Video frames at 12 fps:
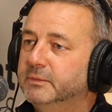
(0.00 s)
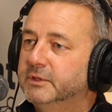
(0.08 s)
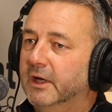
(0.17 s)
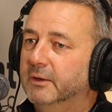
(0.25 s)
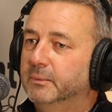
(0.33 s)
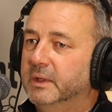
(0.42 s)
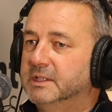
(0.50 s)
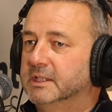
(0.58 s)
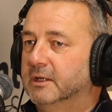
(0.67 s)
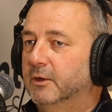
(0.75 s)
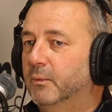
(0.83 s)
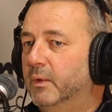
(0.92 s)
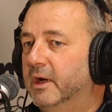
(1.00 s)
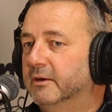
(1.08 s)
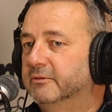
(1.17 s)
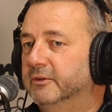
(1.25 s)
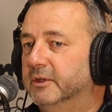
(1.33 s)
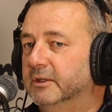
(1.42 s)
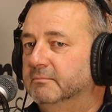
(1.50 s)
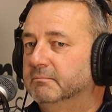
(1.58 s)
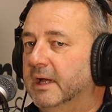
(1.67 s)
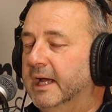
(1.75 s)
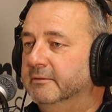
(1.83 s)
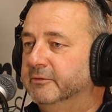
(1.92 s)
So we did a lot of work for
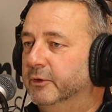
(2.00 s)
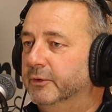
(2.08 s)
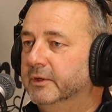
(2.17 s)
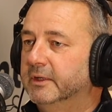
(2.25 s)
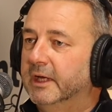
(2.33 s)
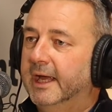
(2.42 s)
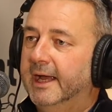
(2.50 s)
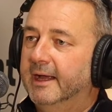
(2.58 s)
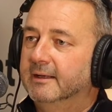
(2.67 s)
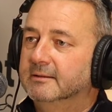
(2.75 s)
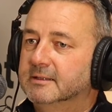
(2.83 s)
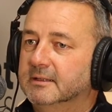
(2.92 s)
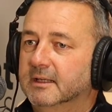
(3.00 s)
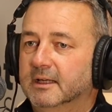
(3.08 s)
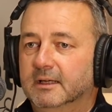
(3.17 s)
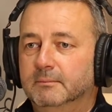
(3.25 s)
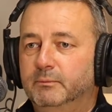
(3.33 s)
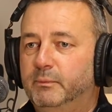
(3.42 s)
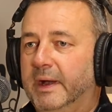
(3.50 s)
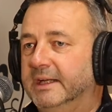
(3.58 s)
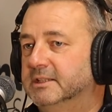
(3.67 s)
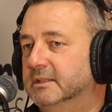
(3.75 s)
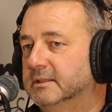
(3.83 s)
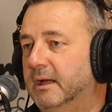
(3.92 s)
Avon and
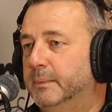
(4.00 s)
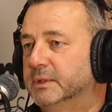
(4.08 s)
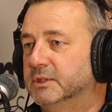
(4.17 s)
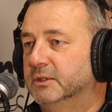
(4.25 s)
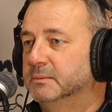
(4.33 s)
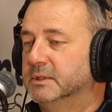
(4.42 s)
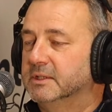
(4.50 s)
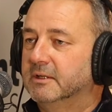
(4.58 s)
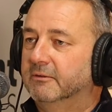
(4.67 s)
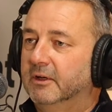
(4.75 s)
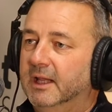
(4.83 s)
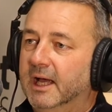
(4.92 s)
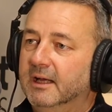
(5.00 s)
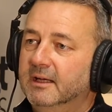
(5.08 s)
Bachelor's Cup of Soups and stuff like that.